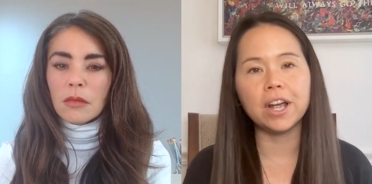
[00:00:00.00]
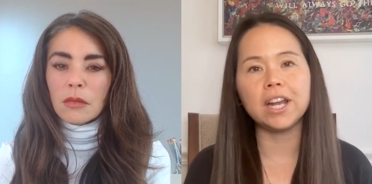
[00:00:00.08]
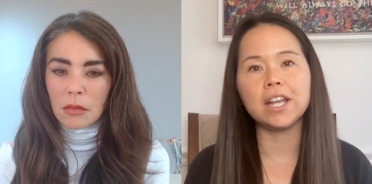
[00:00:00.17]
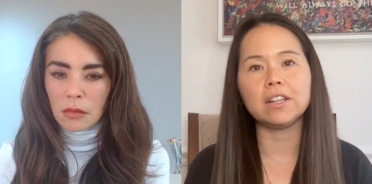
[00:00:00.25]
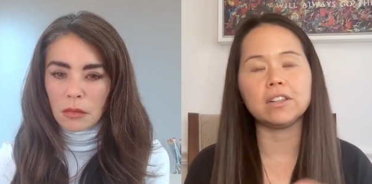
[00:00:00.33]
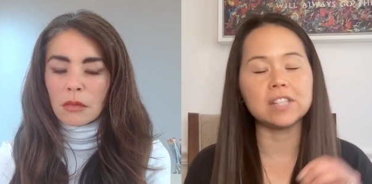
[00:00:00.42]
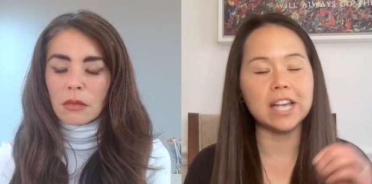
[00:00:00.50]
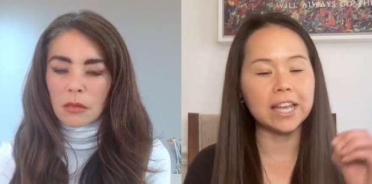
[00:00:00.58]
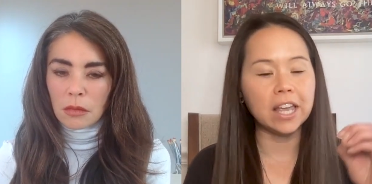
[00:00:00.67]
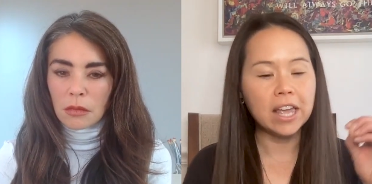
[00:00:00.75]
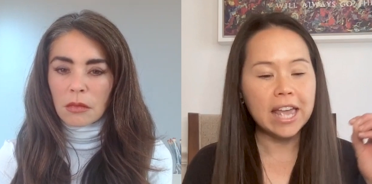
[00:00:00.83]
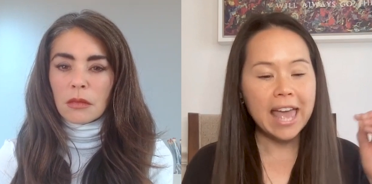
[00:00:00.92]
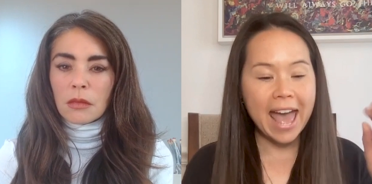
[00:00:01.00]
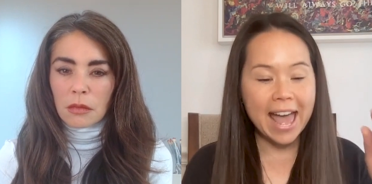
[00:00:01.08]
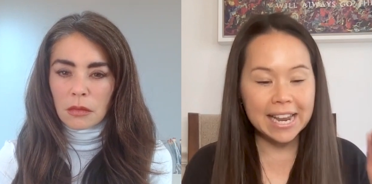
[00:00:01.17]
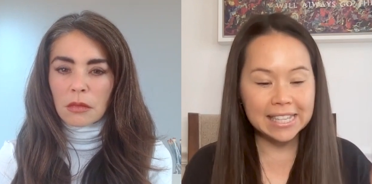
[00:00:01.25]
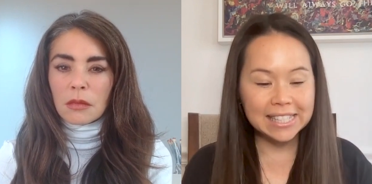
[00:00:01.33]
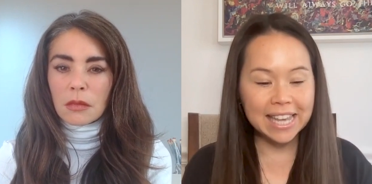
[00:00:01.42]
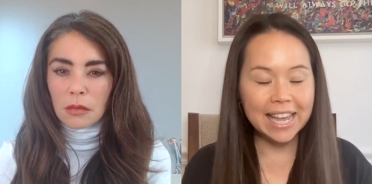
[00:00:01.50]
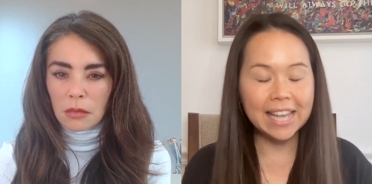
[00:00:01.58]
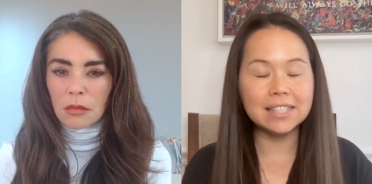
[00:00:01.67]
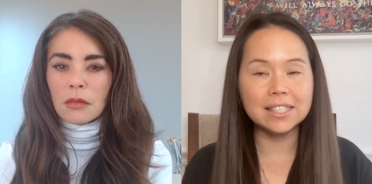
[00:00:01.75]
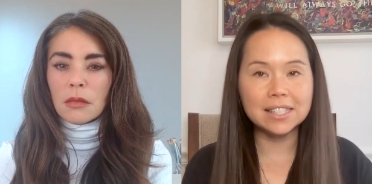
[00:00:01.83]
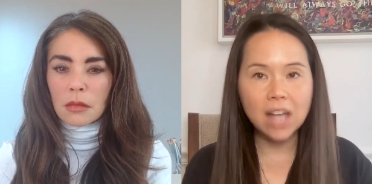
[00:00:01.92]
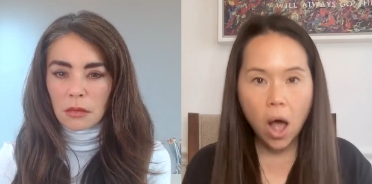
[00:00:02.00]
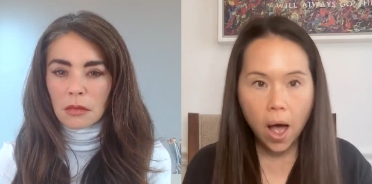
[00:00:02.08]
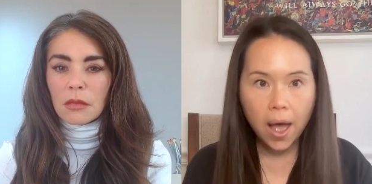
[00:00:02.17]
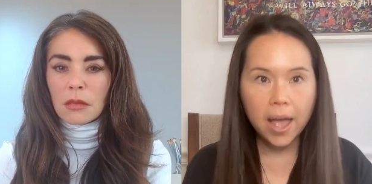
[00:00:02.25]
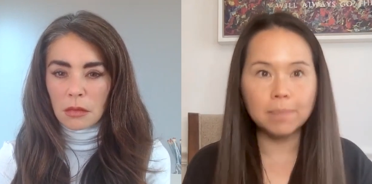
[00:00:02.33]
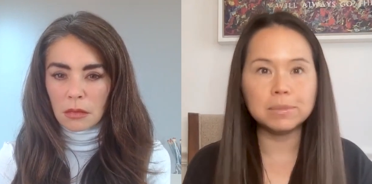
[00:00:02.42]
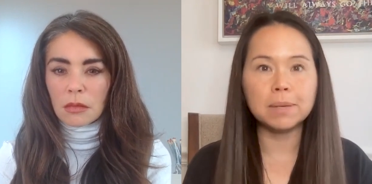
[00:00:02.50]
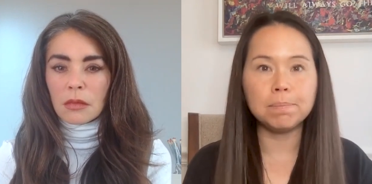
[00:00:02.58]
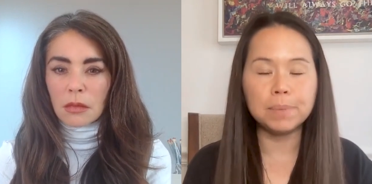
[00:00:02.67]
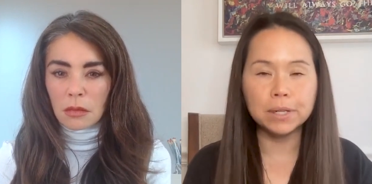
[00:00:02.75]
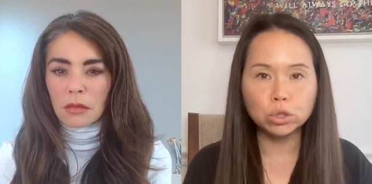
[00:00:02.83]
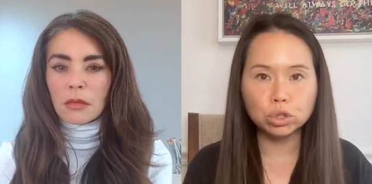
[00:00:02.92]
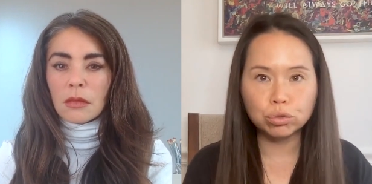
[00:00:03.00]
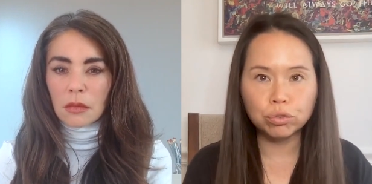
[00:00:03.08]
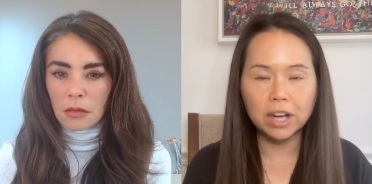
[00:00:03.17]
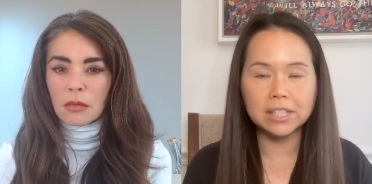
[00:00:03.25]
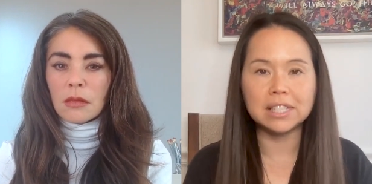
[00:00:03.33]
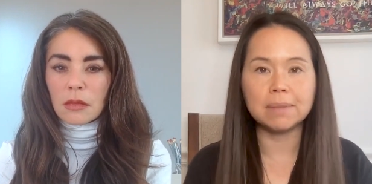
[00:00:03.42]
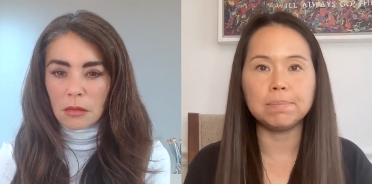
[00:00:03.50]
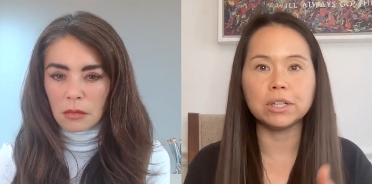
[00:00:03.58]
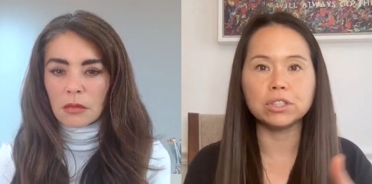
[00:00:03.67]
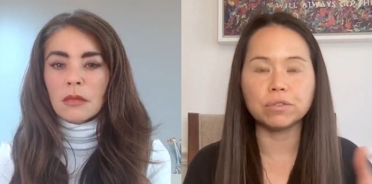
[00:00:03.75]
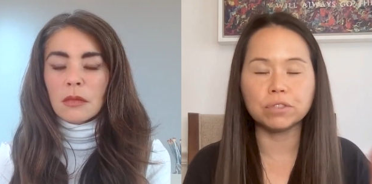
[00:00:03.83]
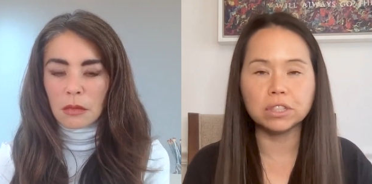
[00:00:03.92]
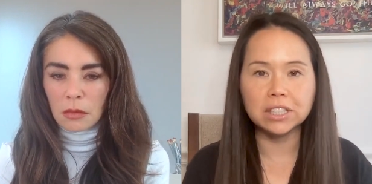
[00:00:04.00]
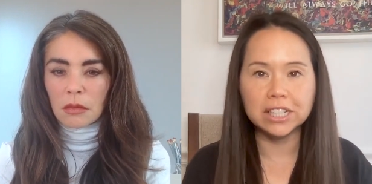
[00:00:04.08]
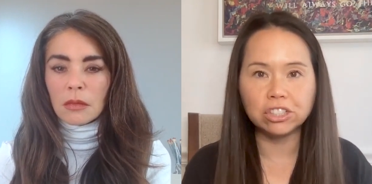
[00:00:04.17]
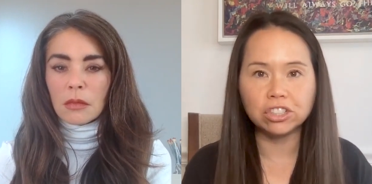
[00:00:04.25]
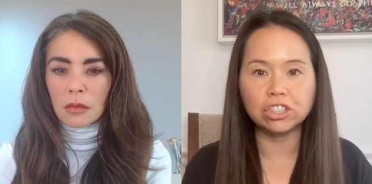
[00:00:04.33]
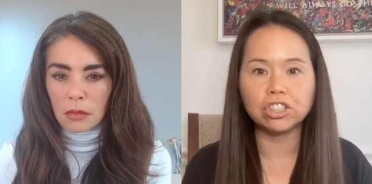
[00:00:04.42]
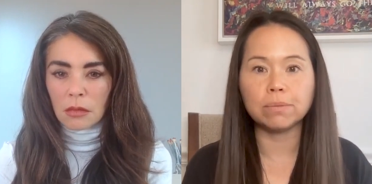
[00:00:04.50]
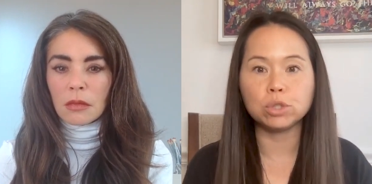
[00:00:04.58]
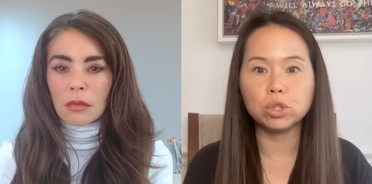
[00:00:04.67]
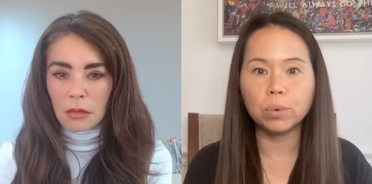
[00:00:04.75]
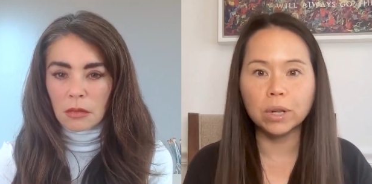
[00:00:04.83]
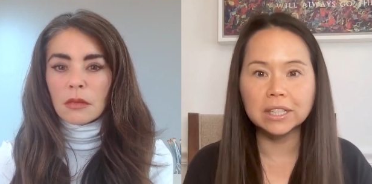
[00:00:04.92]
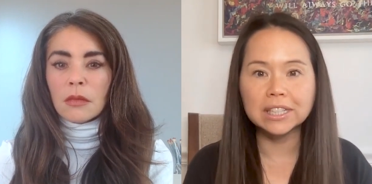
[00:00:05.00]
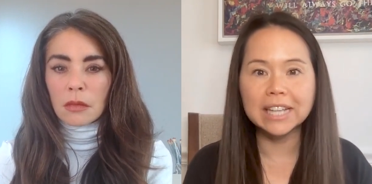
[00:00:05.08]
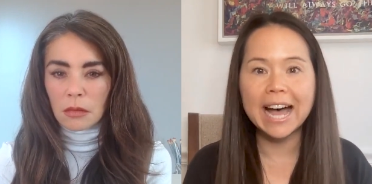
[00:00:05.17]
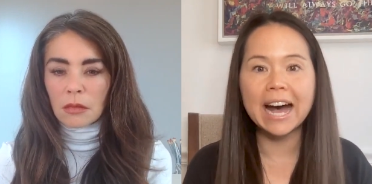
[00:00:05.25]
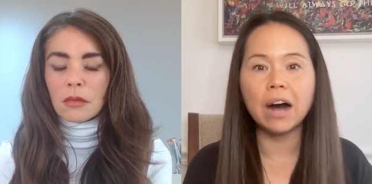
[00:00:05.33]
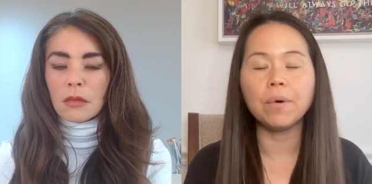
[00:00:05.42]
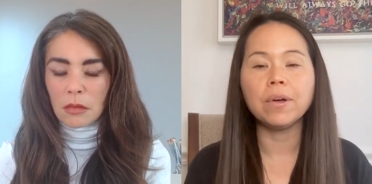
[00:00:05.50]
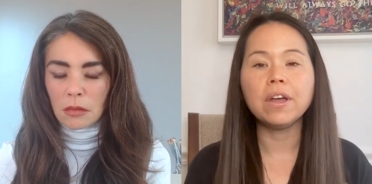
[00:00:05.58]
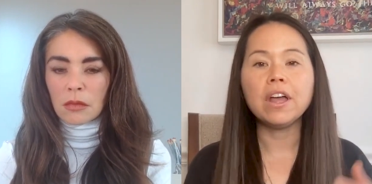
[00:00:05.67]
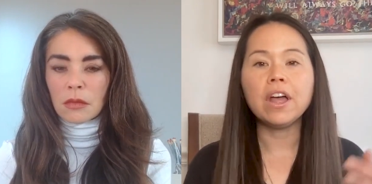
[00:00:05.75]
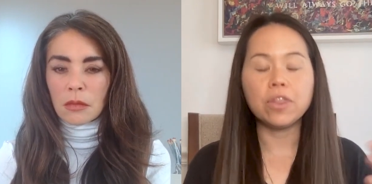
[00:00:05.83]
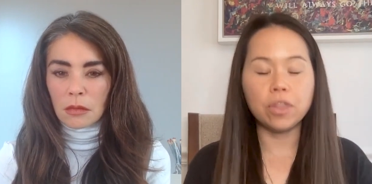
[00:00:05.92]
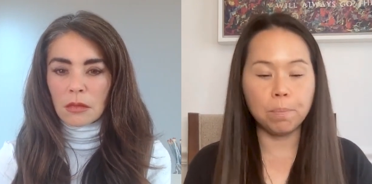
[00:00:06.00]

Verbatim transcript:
Speaker 1: It is like, and it takes time to build trust and build a relationship to allow the